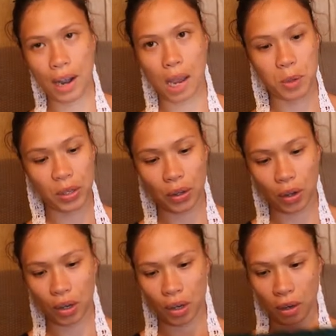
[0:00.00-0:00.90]

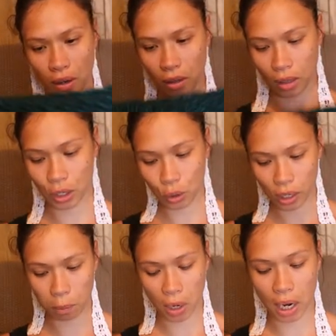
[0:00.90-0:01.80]
Amazon that you
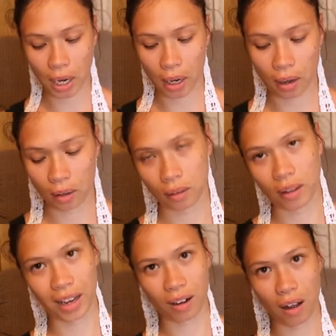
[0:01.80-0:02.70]
can buy
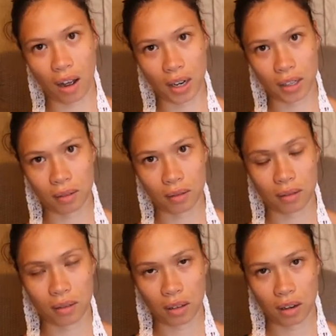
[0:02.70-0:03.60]
like
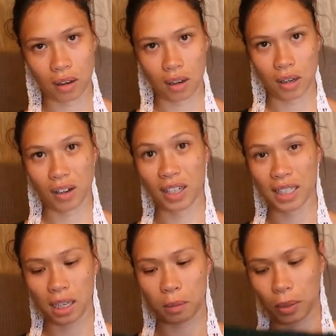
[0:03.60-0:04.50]

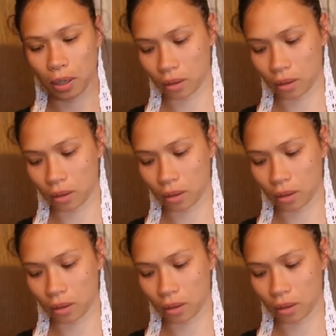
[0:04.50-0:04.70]
non-slip